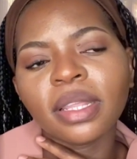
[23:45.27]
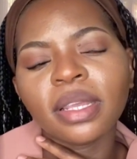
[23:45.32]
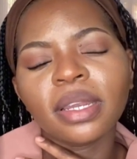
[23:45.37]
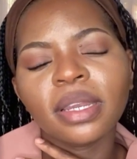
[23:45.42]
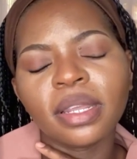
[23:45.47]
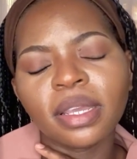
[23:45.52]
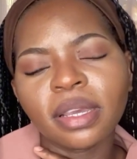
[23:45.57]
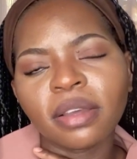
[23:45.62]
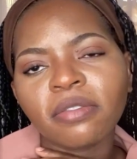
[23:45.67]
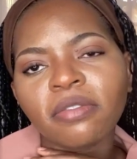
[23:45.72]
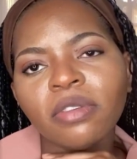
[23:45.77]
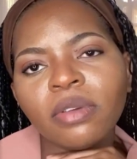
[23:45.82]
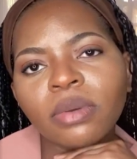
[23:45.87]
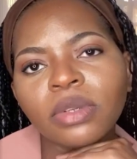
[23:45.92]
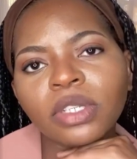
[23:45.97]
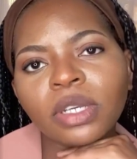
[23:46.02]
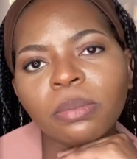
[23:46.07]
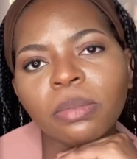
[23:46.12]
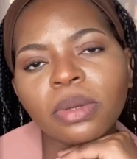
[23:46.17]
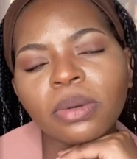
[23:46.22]
the near
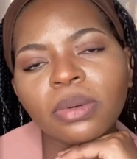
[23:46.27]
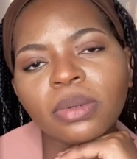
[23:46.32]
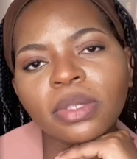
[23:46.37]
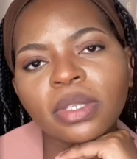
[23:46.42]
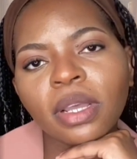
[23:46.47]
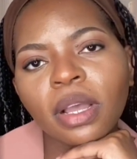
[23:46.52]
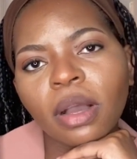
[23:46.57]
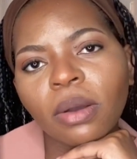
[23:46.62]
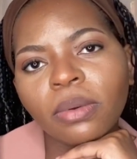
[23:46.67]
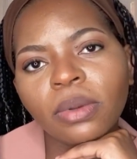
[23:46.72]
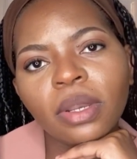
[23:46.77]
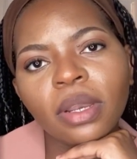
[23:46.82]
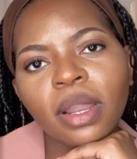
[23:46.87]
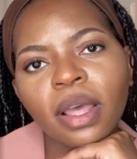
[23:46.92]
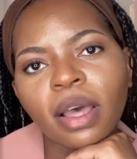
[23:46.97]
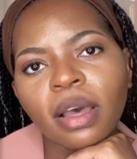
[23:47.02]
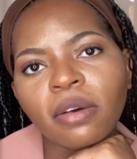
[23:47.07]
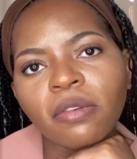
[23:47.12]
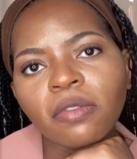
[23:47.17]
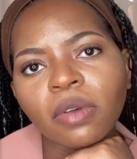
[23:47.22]
future, because I would
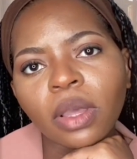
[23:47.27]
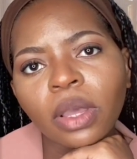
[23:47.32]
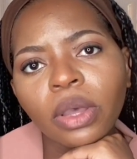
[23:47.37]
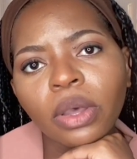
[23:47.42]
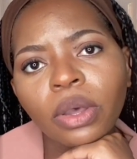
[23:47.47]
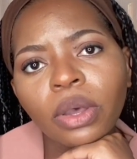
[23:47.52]
love